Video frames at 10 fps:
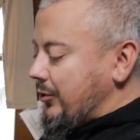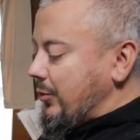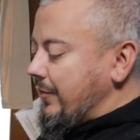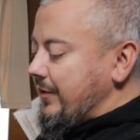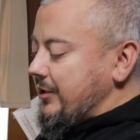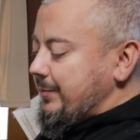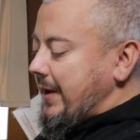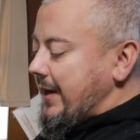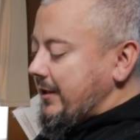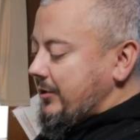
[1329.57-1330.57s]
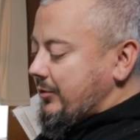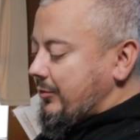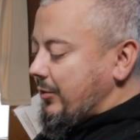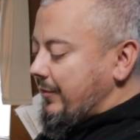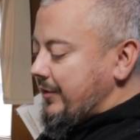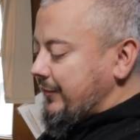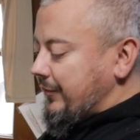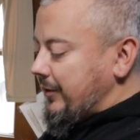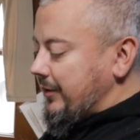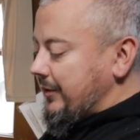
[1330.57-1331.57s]
12-inch back, 12-inch
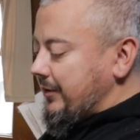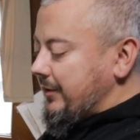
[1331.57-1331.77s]
front.